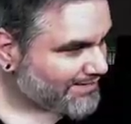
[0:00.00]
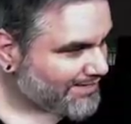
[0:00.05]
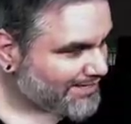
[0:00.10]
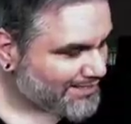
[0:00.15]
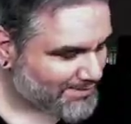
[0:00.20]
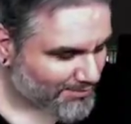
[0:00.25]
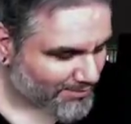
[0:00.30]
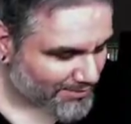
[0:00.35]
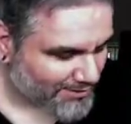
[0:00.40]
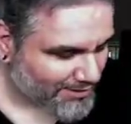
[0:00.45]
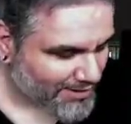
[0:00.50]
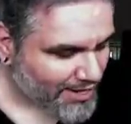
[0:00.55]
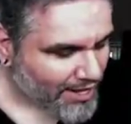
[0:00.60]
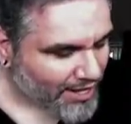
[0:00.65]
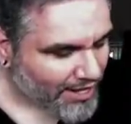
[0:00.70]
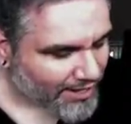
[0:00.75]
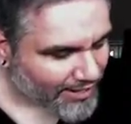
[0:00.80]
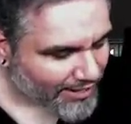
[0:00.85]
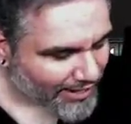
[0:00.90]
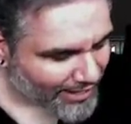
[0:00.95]
It's more.
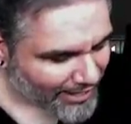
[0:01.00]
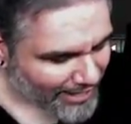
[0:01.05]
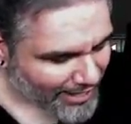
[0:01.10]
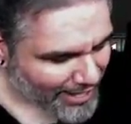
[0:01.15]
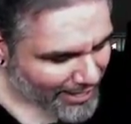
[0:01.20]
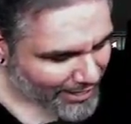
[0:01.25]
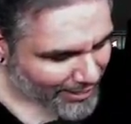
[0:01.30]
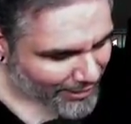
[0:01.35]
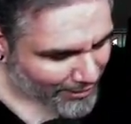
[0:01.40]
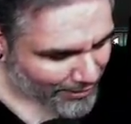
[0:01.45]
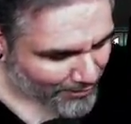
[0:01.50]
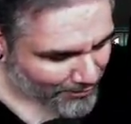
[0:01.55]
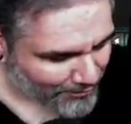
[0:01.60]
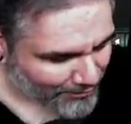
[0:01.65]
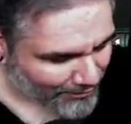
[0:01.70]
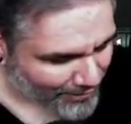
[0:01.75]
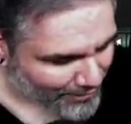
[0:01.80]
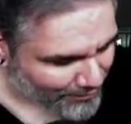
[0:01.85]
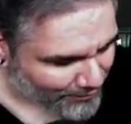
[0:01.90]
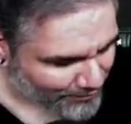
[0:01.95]
I, I got
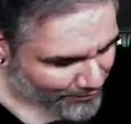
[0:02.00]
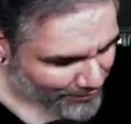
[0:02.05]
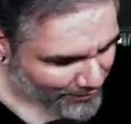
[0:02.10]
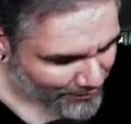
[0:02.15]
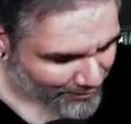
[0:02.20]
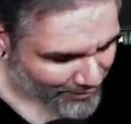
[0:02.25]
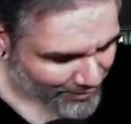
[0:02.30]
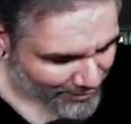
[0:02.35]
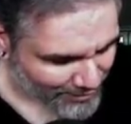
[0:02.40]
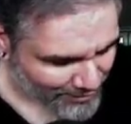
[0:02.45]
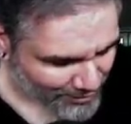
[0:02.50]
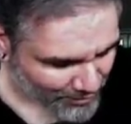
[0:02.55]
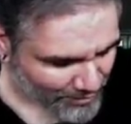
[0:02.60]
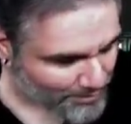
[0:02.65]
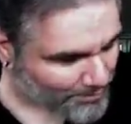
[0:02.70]
a I got a fever, and the